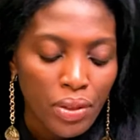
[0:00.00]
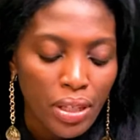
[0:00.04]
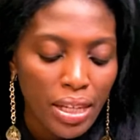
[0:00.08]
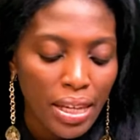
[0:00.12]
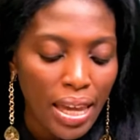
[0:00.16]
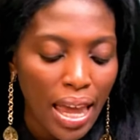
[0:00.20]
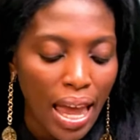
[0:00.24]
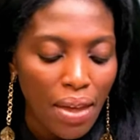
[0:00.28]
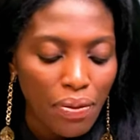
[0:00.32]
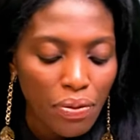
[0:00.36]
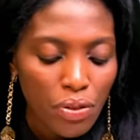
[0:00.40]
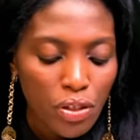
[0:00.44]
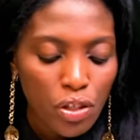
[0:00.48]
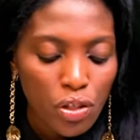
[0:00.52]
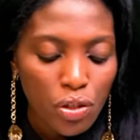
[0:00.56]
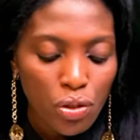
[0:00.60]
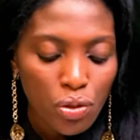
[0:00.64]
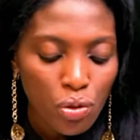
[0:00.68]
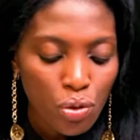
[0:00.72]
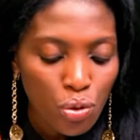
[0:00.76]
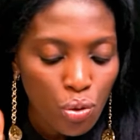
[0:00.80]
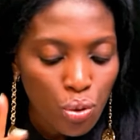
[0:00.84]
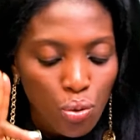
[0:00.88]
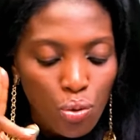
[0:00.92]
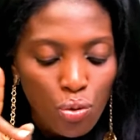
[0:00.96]
He had these
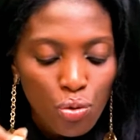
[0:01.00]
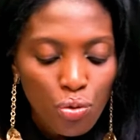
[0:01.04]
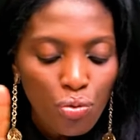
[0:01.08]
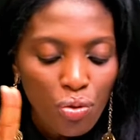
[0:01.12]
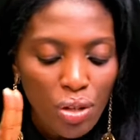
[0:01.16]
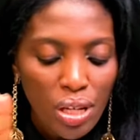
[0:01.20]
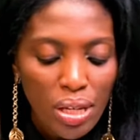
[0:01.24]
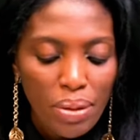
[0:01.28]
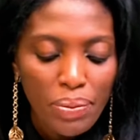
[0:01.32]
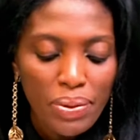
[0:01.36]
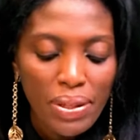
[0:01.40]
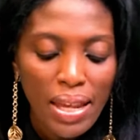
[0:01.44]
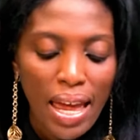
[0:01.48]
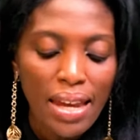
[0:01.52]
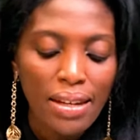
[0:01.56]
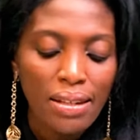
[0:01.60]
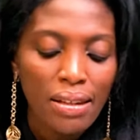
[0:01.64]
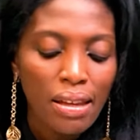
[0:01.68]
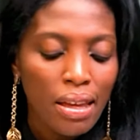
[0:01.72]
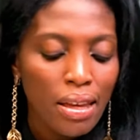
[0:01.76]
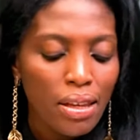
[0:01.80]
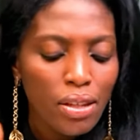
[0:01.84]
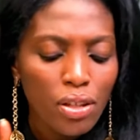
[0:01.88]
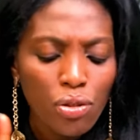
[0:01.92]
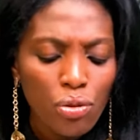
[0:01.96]
two dreams that,
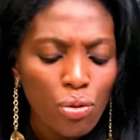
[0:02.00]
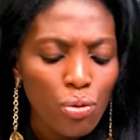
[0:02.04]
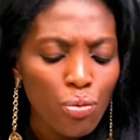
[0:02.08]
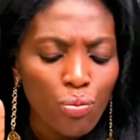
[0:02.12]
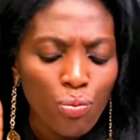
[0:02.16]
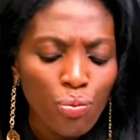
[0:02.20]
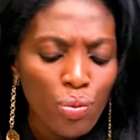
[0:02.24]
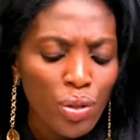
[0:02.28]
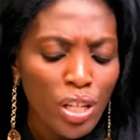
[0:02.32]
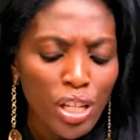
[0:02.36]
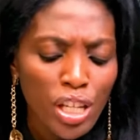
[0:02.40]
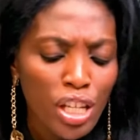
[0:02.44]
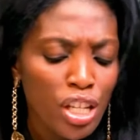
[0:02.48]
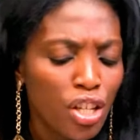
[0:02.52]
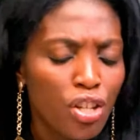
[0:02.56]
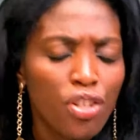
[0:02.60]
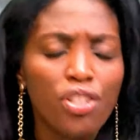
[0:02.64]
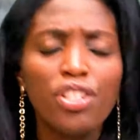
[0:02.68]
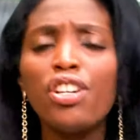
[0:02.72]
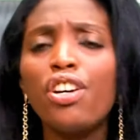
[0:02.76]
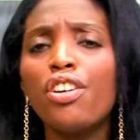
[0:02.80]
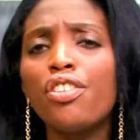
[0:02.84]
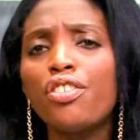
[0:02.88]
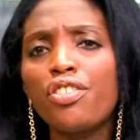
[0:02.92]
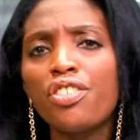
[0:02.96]
you know, he, he
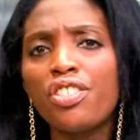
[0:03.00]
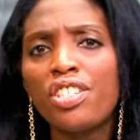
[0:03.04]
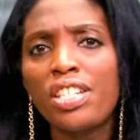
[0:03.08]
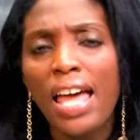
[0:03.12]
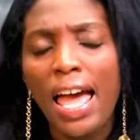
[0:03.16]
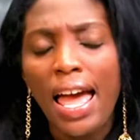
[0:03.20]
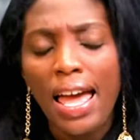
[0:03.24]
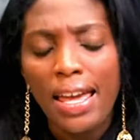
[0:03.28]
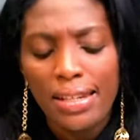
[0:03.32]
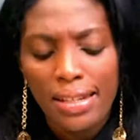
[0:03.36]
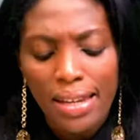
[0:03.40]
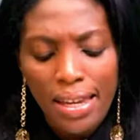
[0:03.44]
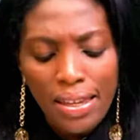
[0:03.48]
couldn't understand.